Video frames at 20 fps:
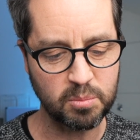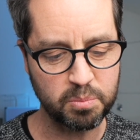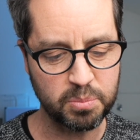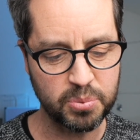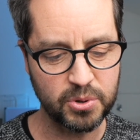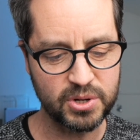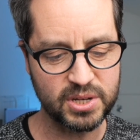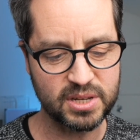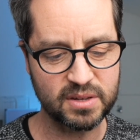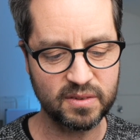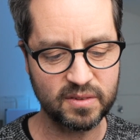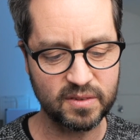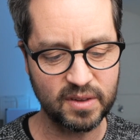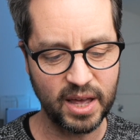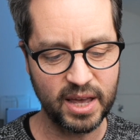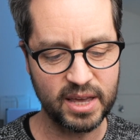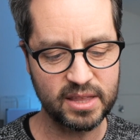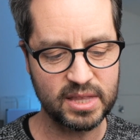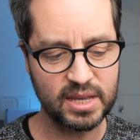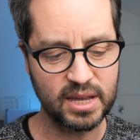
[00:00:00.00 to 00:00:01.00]
put
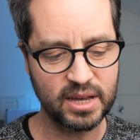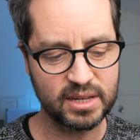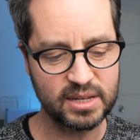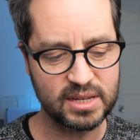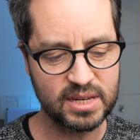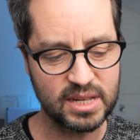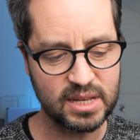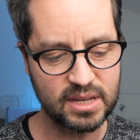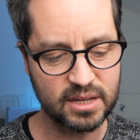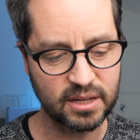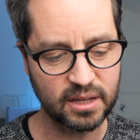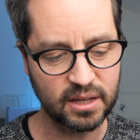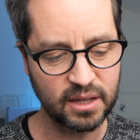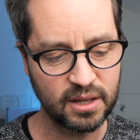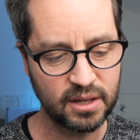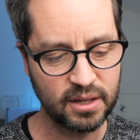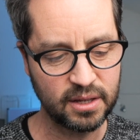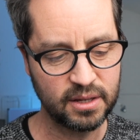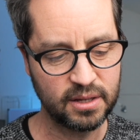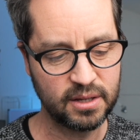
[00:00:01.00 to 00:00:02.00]
aside the idea
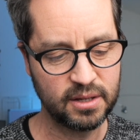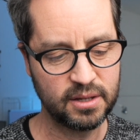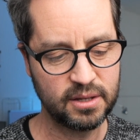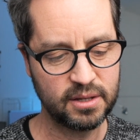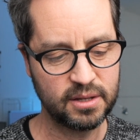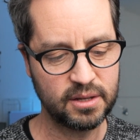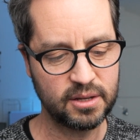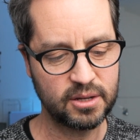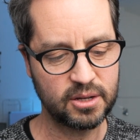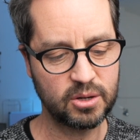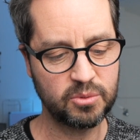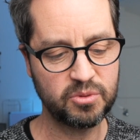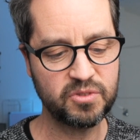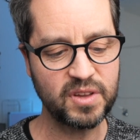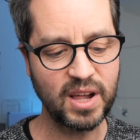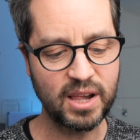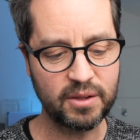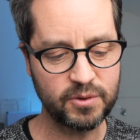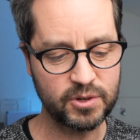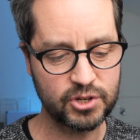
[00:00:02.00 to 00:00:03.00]
of
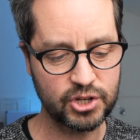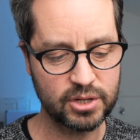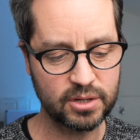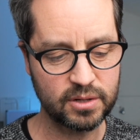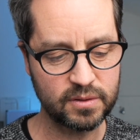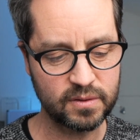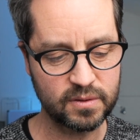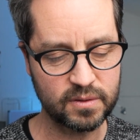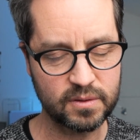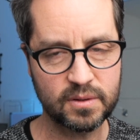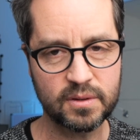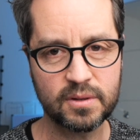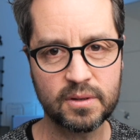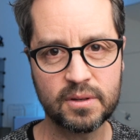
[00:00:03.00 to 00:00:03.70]
selfishness,